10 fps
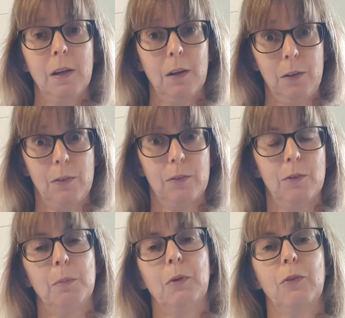I used to
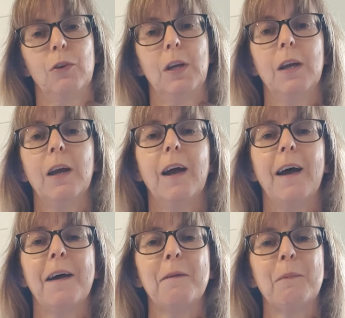do upholstery.
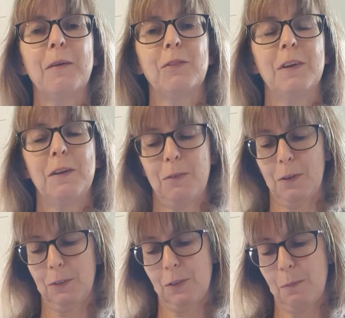I haven't done any for a
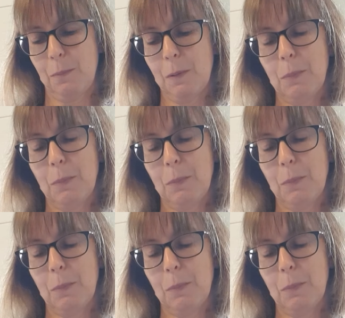long time,